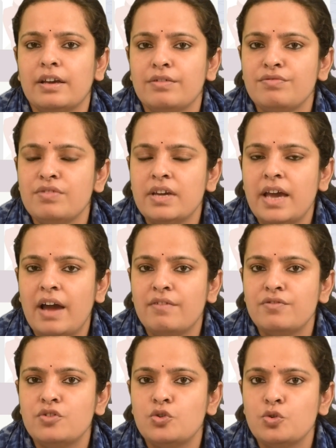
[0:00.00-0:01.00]
if we
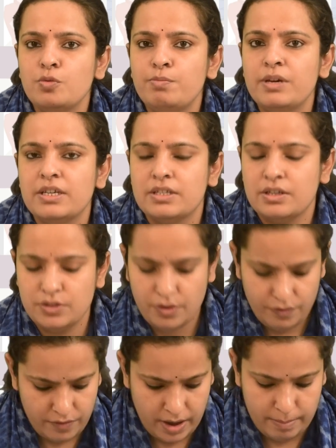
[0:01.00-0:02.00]
have two pieces
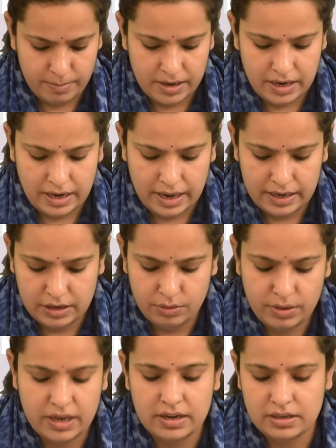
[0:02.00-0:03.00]
of fabric, like you
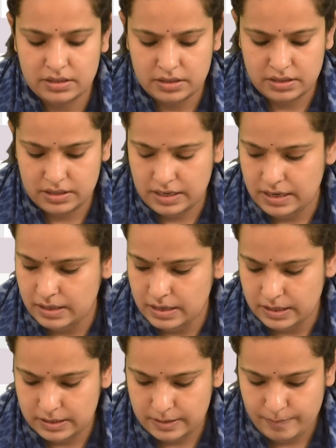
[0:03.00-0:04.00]
can see
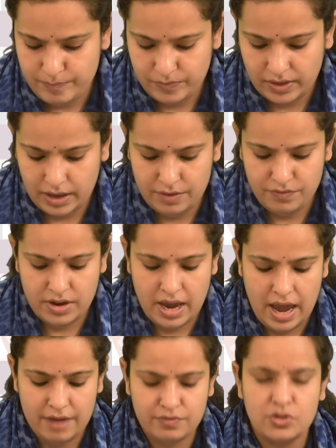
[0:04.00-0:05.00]
this, if we
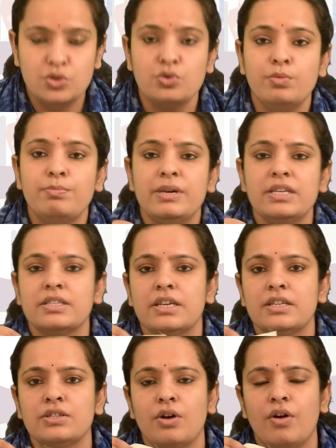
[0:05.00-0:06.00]
have two
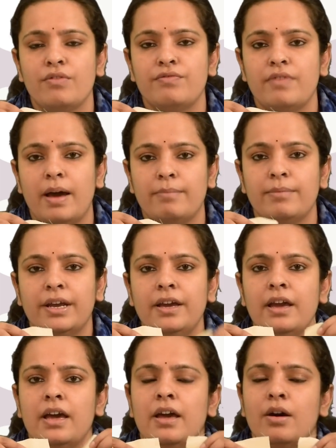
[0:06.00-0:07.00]
pieces of
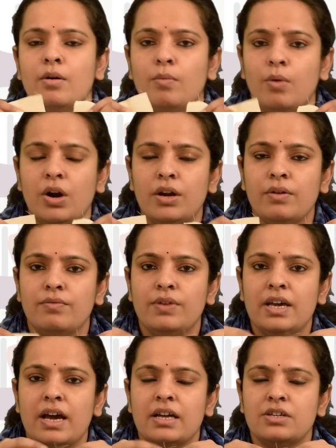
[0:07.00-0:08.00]
fabric, what
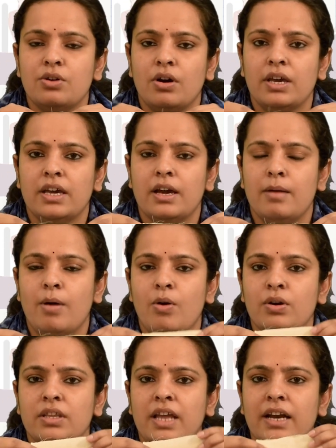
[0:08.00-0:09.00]
we are talking
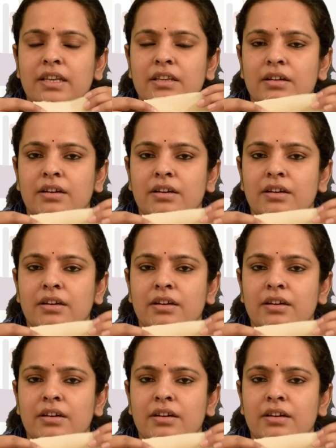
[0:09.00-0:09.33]
about, that